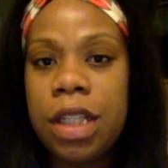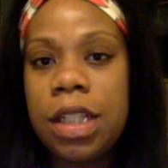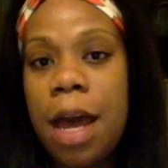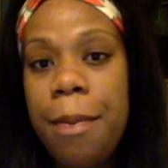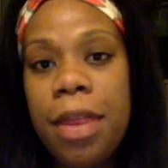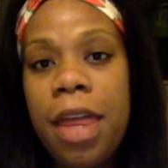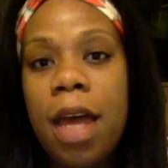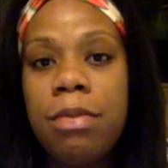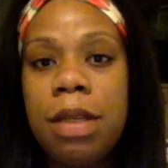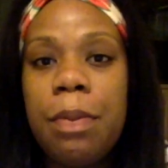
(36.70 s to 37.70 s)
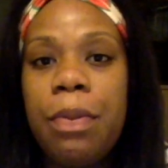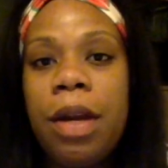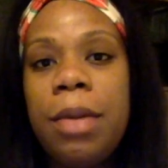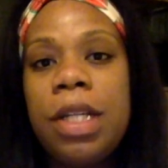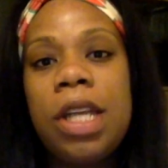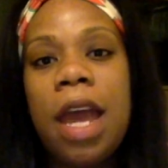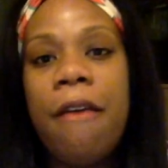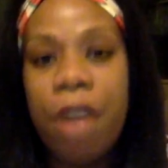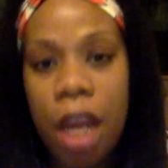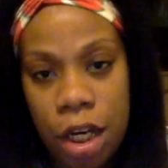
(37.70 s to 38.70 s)
is a topic that comes up in pretty much
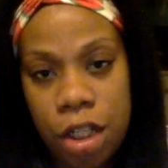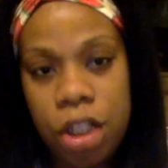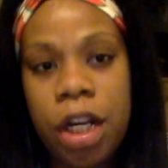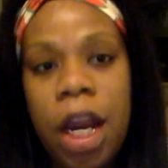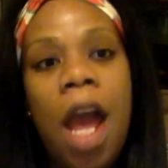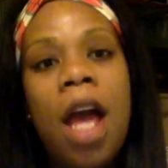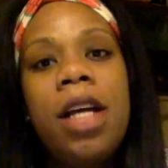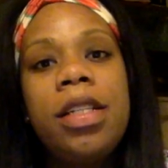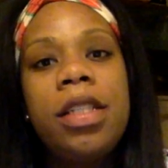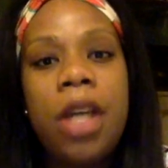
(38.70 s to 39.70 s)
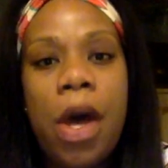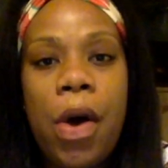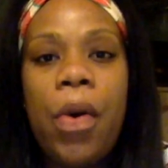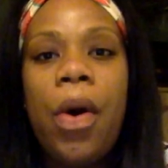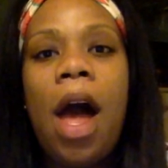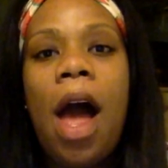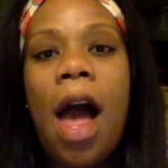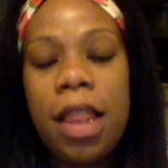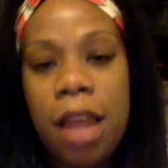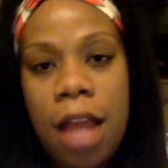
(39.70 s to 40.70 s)
every industry. So
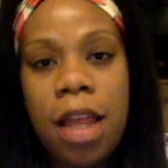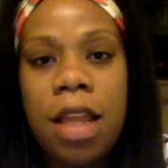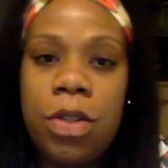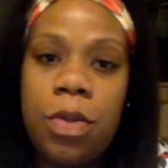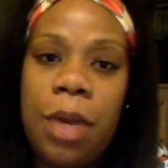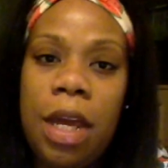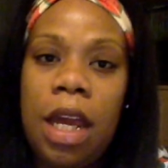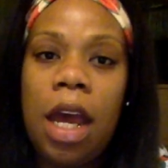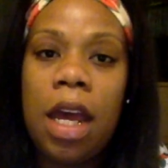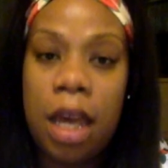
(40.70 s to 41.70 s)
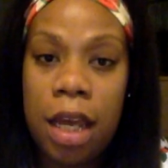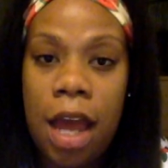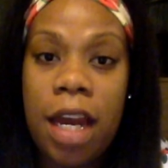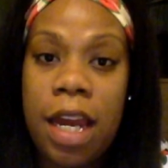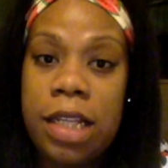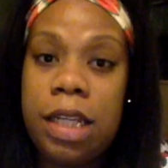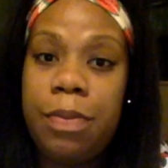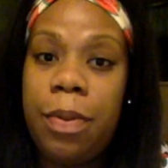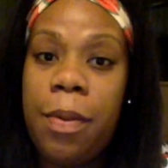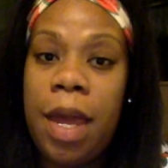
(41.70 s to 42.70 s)
I thought that this would be a good idea to
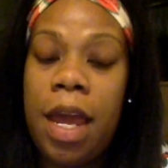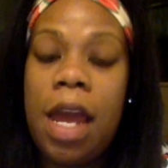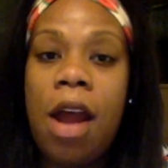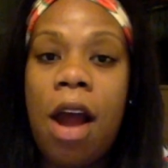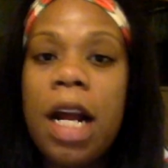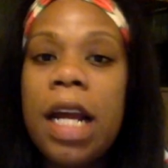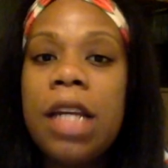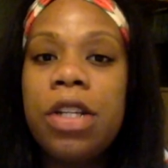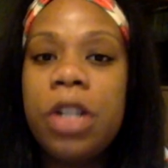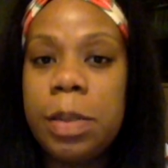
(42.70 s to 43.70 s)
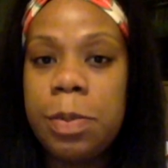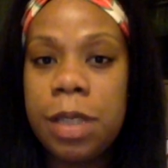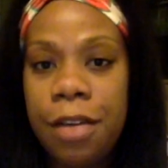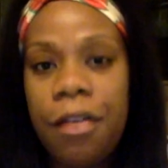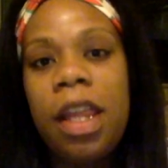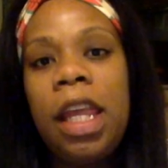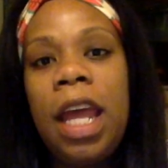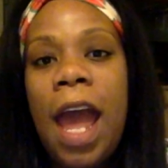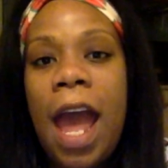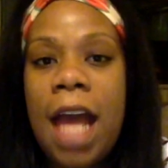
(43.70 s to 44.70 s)
implement in our industry
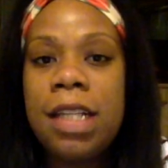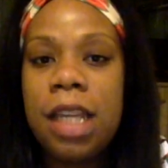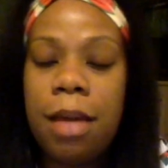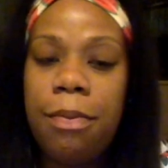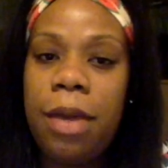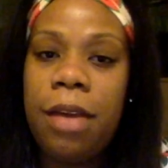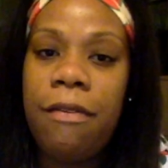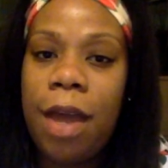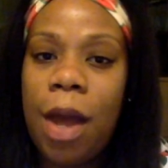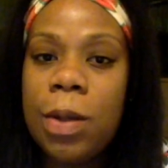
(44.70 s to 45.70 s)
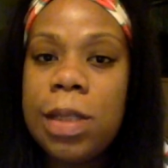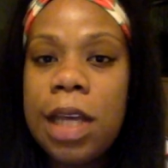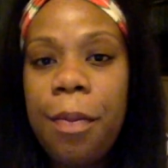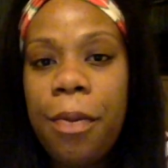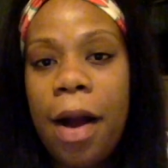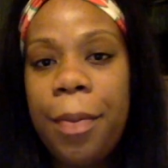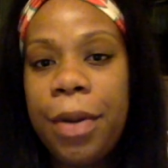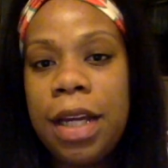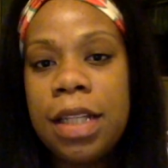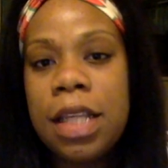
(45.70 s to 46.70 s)
specifically, as it could benefit hotel
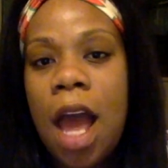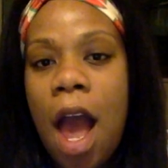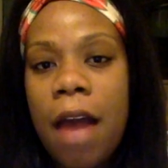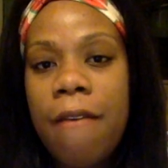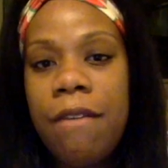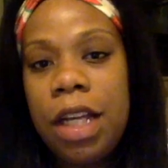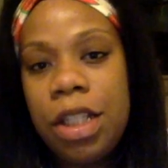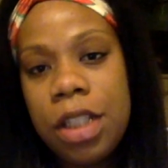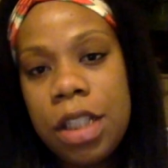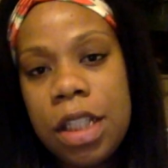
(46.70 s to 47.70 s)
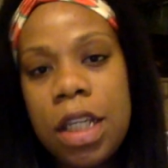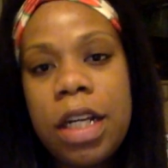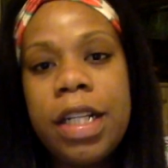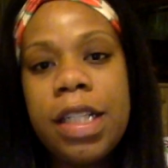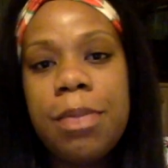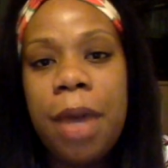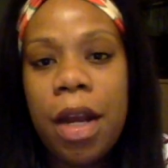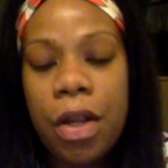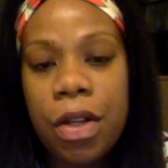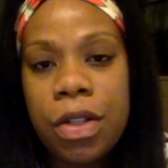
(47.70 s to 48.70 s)
properties, convention centers,
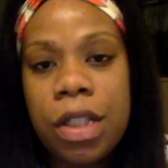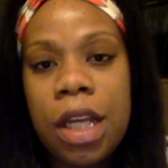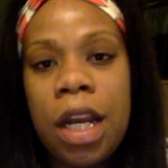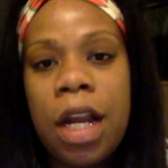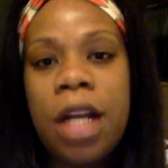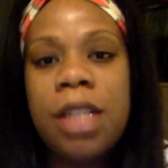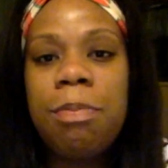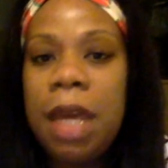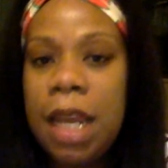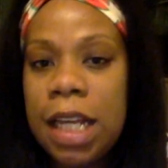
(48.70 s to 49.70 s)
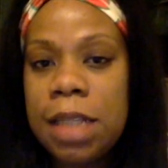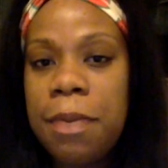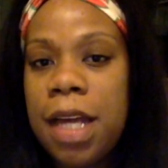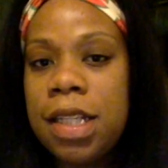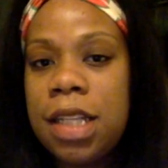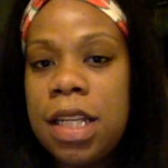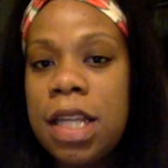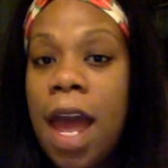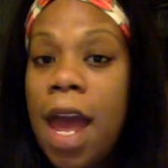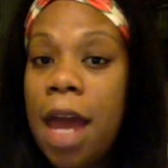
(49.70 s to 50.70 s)
medical centers, meeting
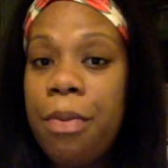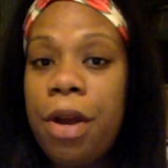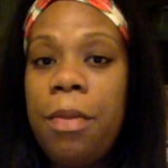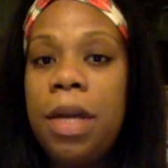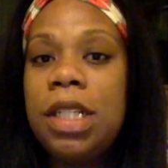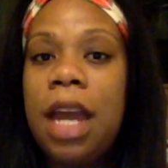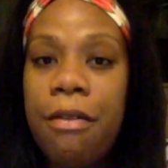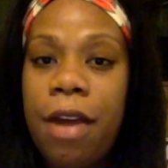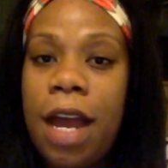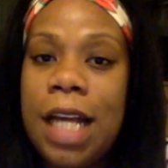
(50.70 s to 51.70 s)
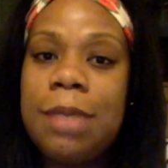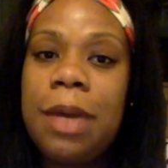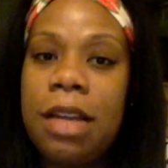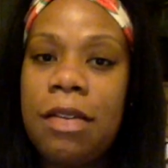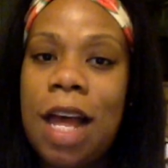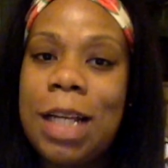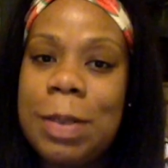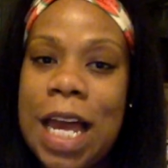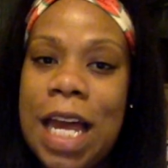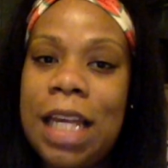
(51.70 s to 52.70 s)
spaces, and pretty much every aspect of the
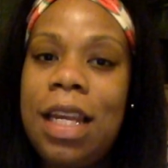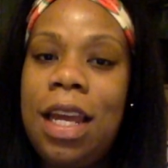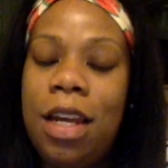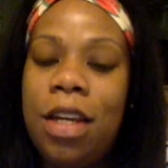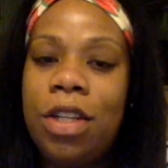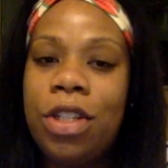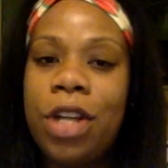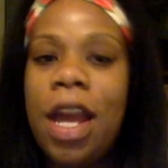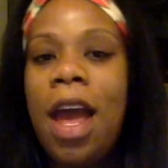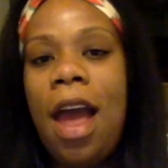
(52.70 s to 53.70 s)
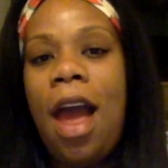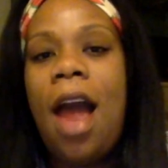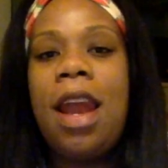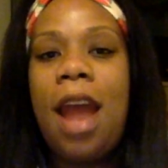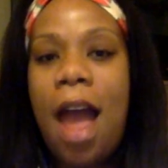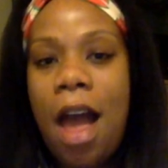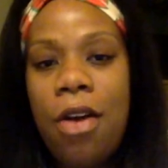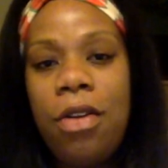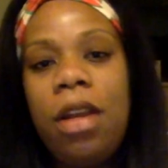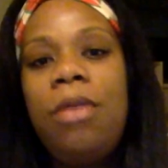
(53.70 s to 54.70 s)
hospitality industry. Not
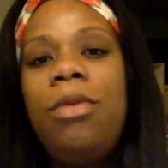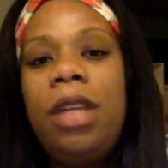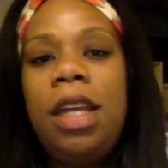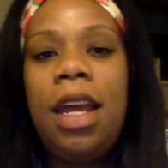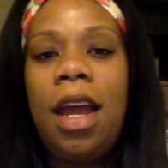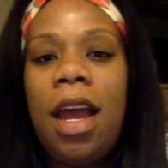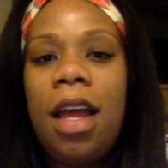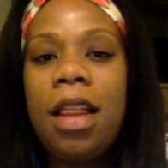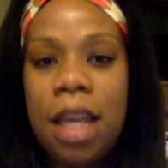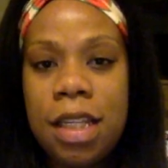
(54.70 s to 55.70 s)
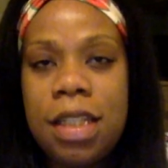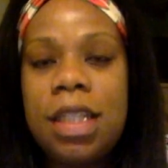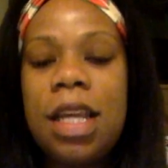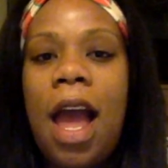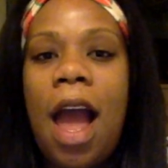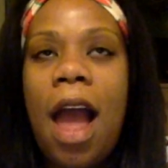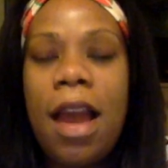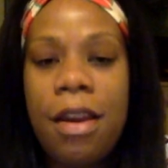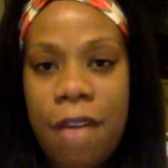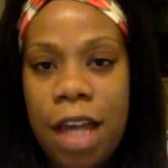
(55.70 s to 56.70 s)
only will this
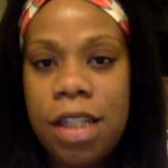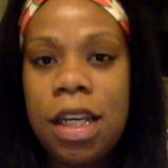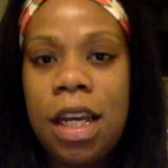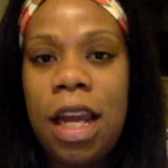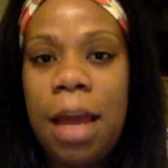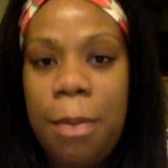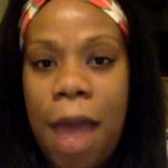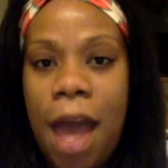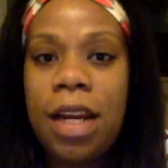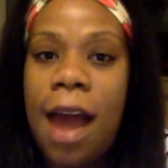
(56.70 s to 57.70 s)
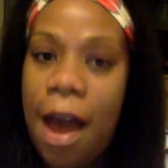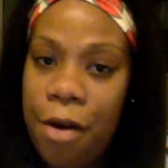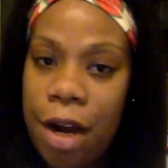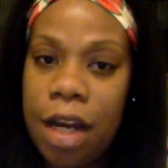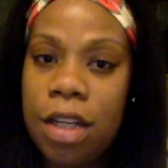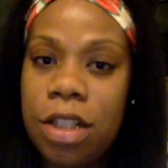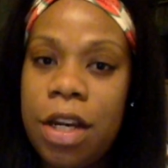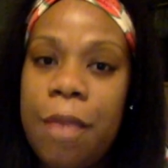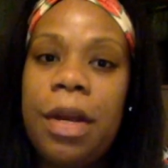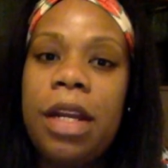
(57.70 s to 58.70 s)
innovation impact our
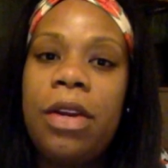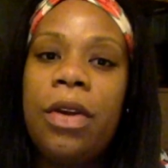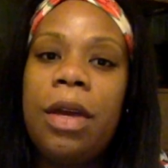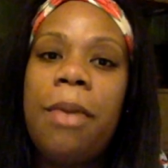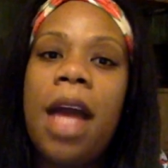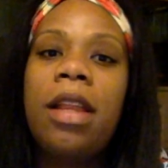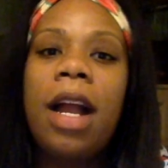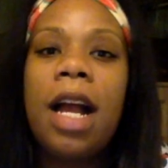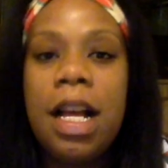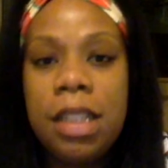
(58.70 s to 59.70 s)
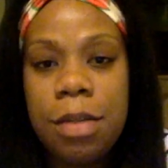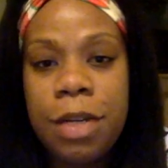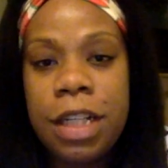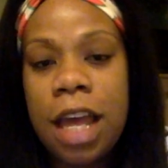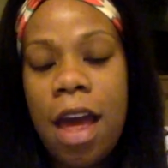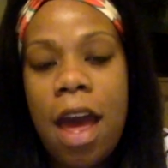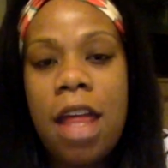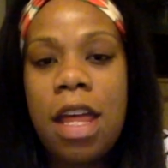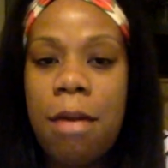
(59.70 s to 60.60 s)
industry, but it'll impact our customers and the